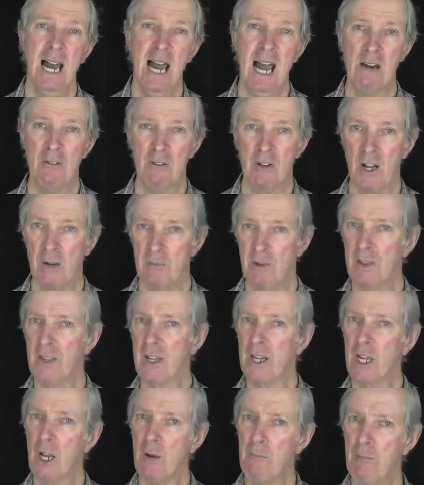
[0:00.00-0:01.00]
outcome. And
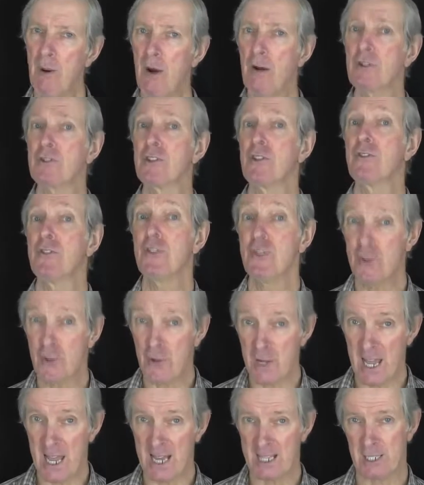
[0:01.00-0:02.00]
they're composed of
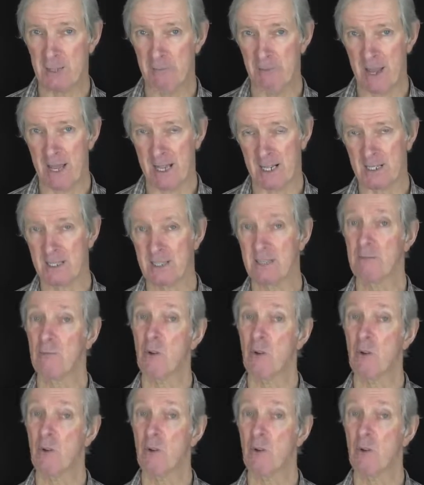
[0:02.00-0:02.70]
three aspects.